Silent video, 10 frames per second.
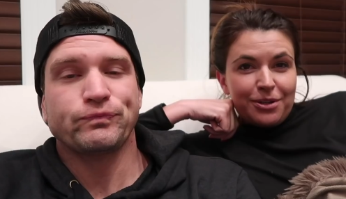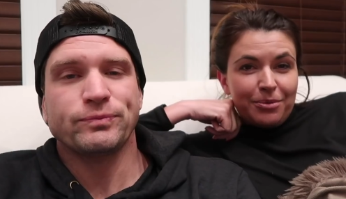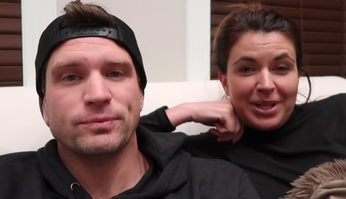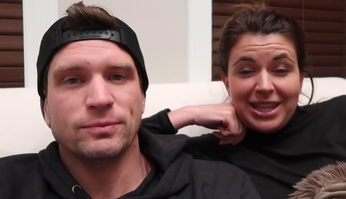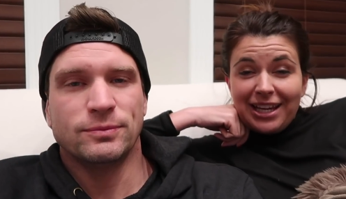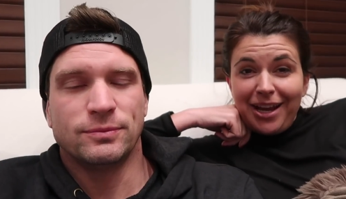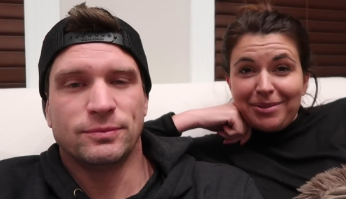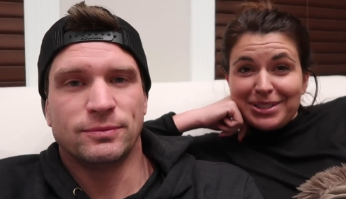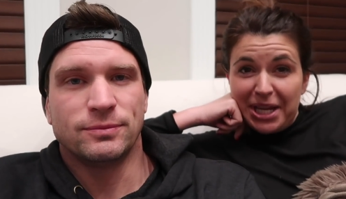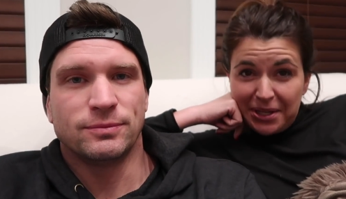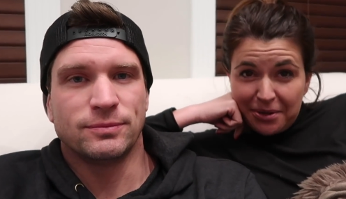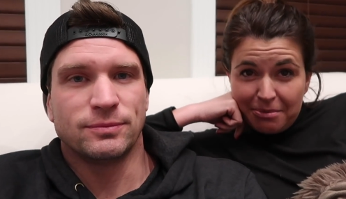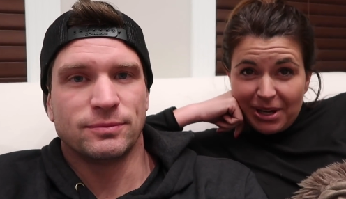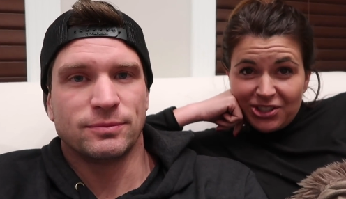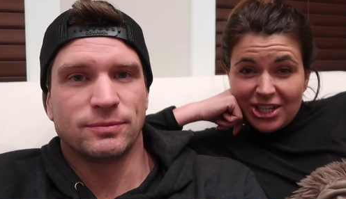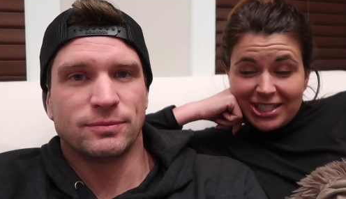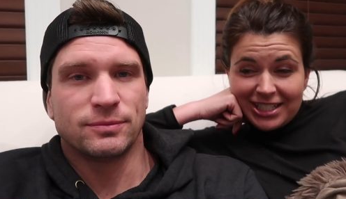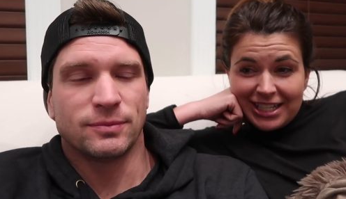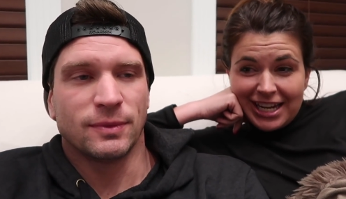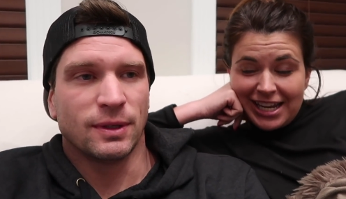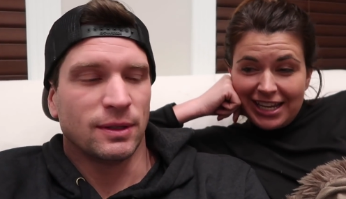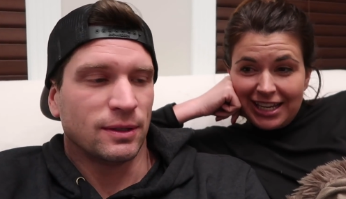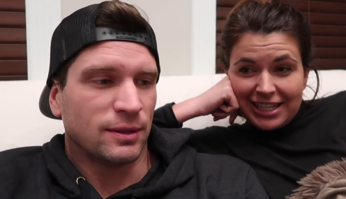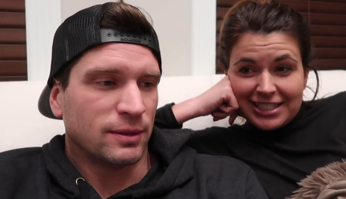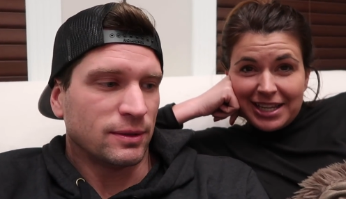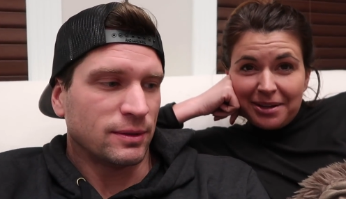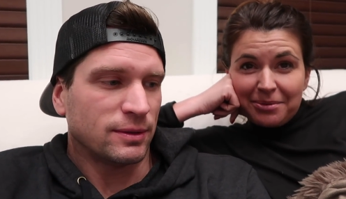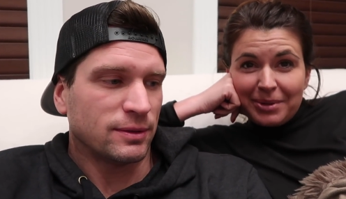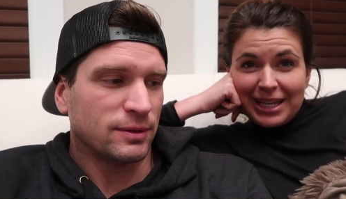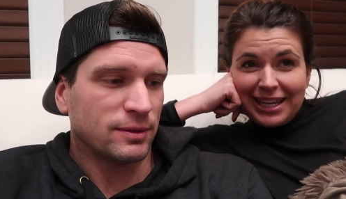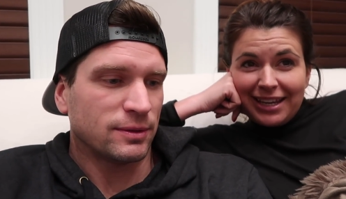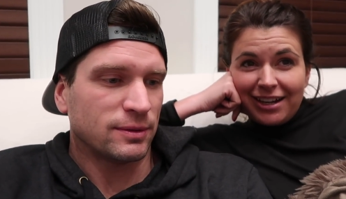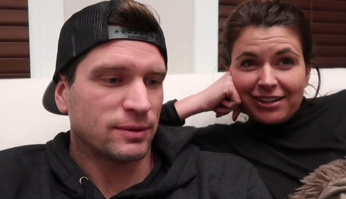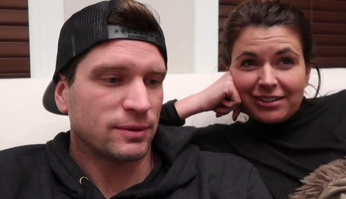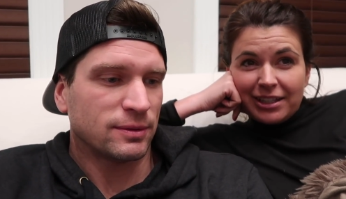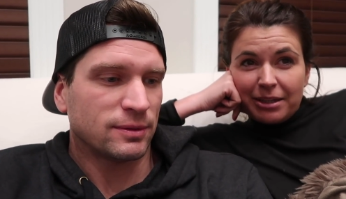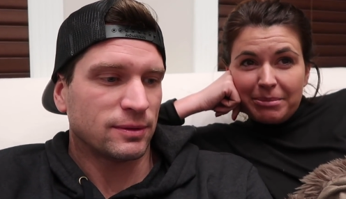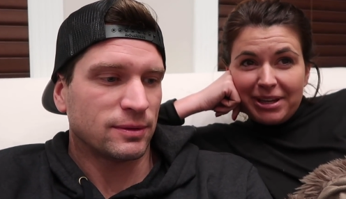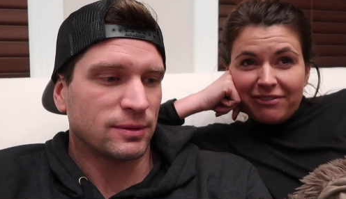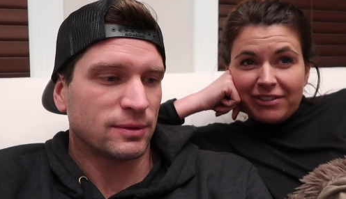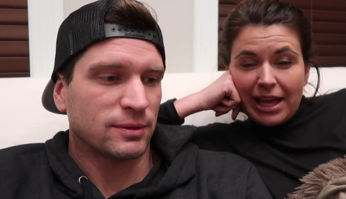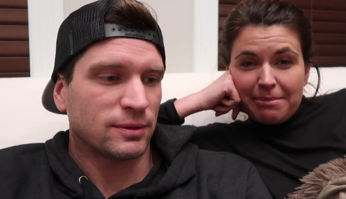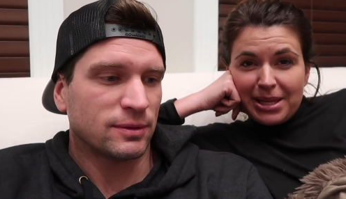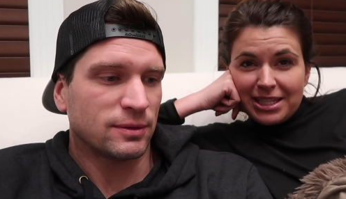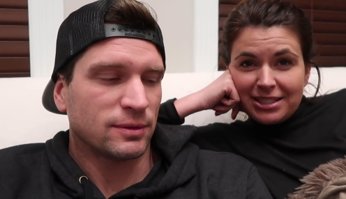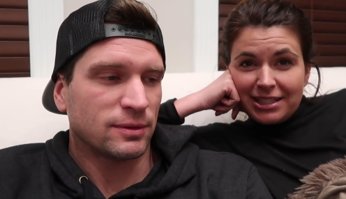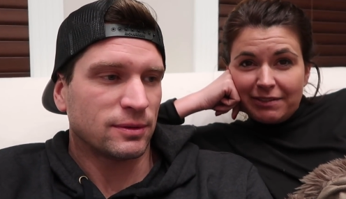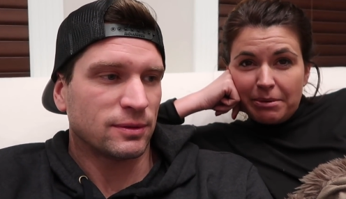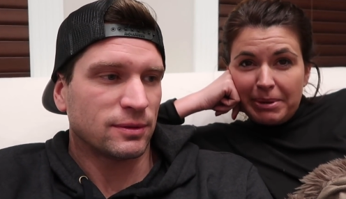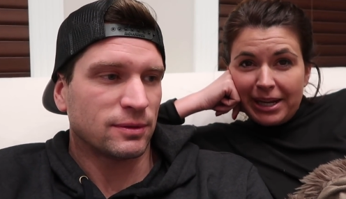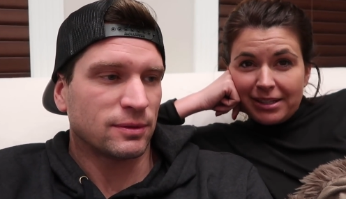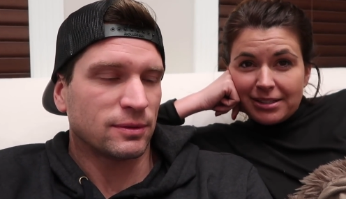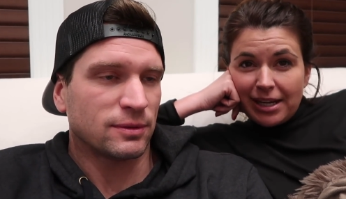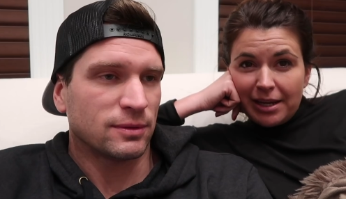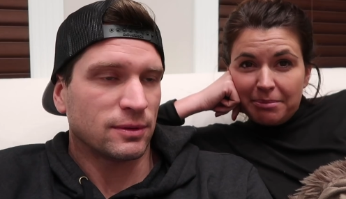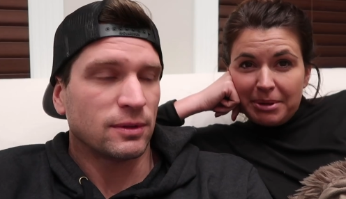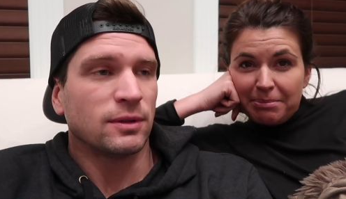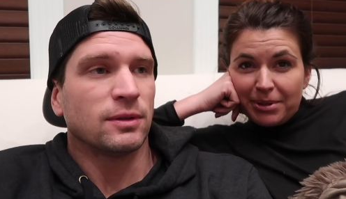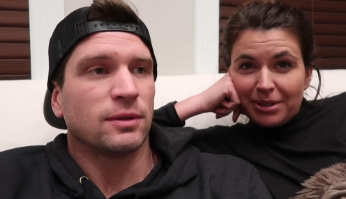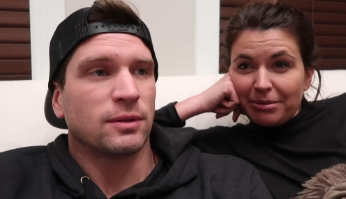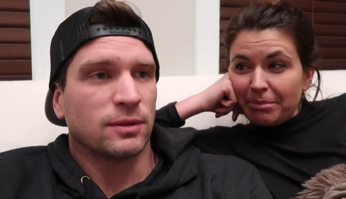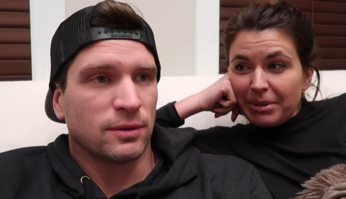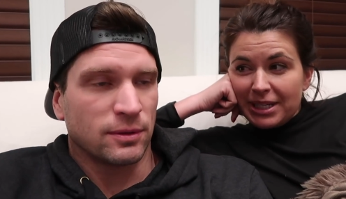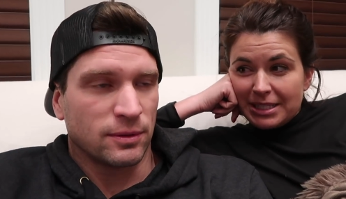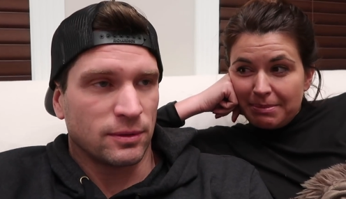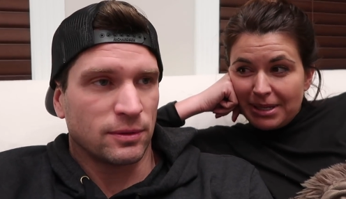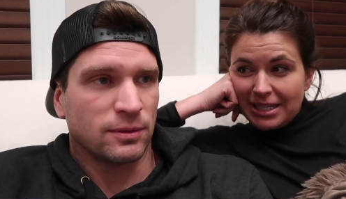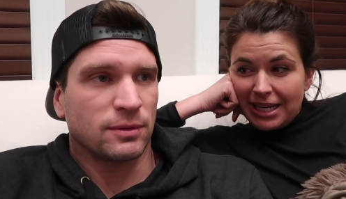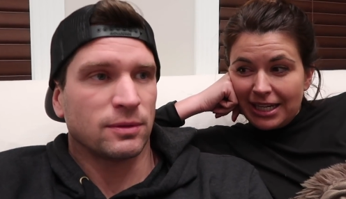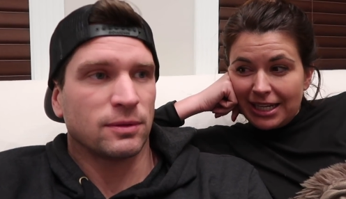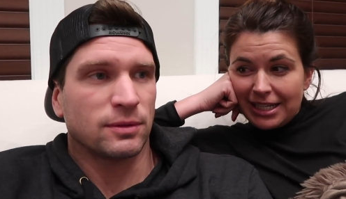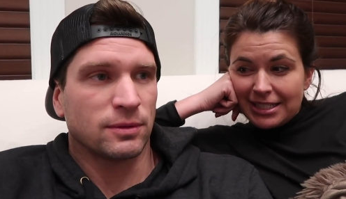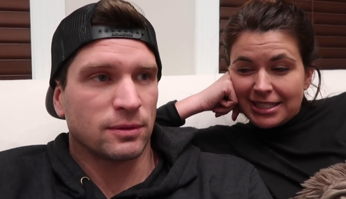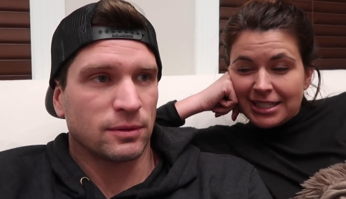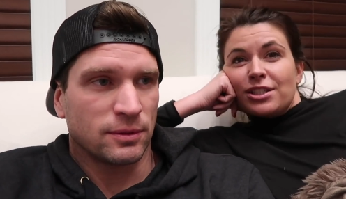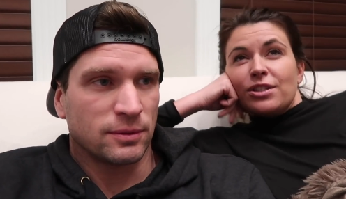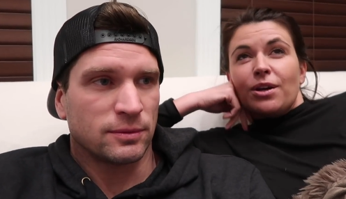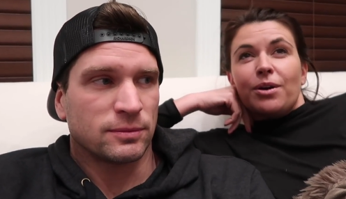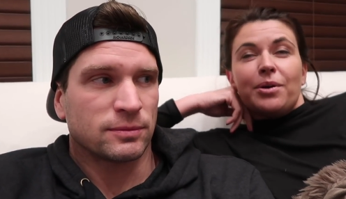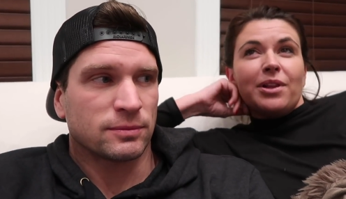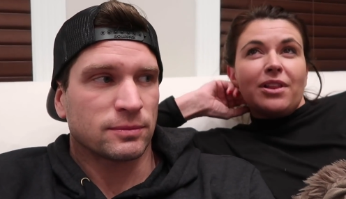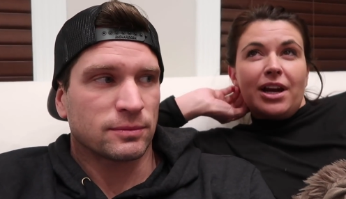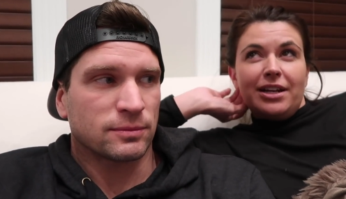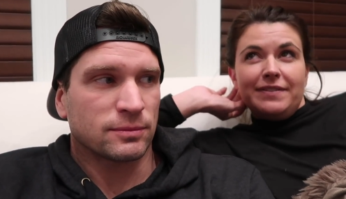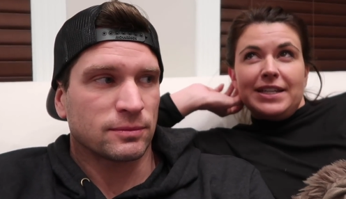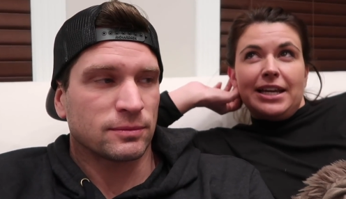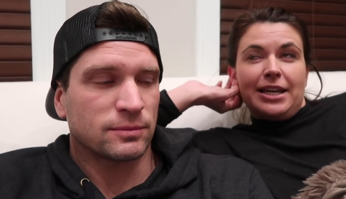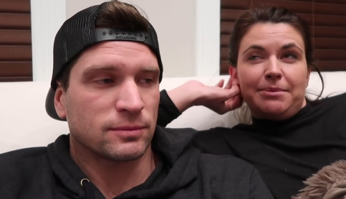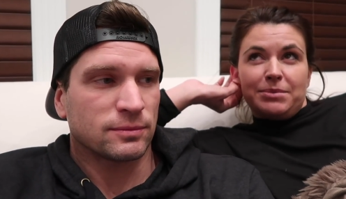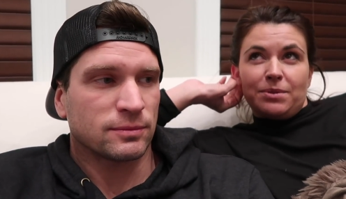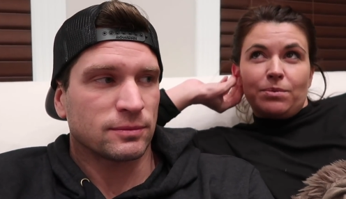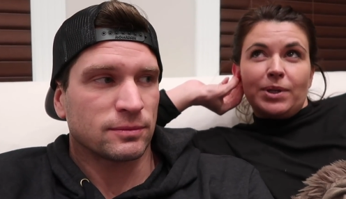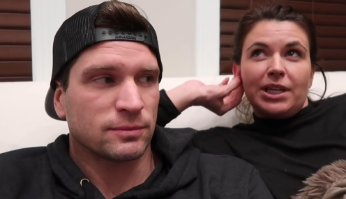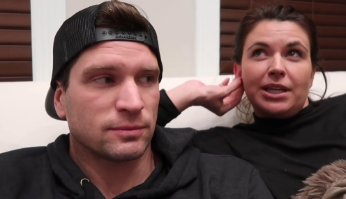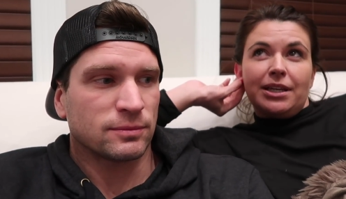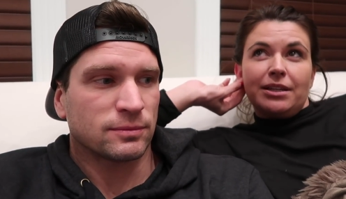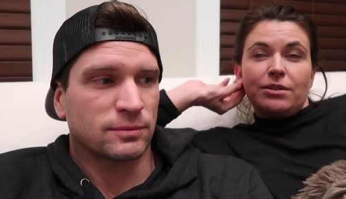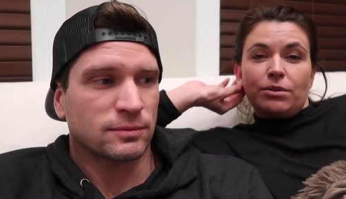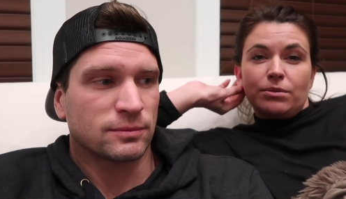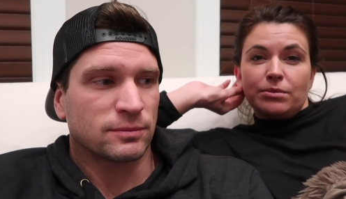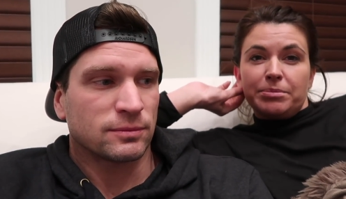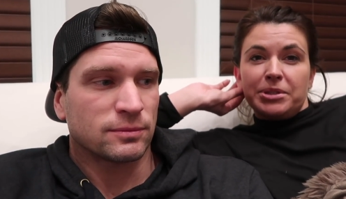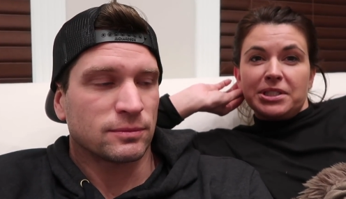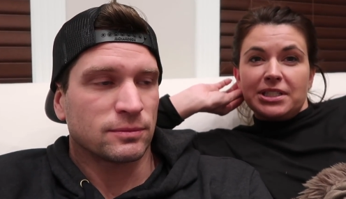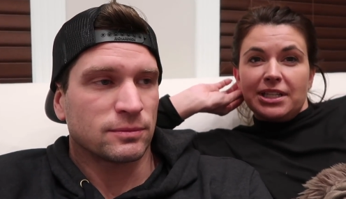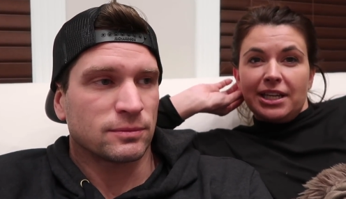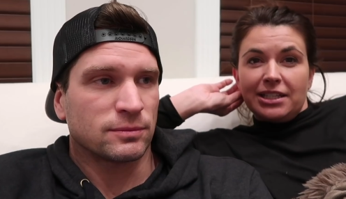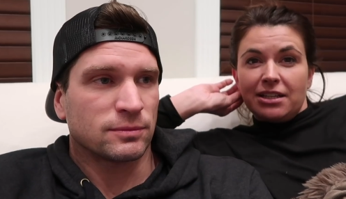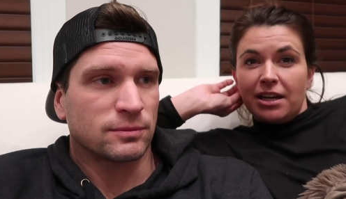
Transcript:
Speaker 1: So one thing I will tell you about Justin and I is that we are a little bit fly by the seat of our pants kind of people. We're pretty spontaneous. So a lot of times we don't put a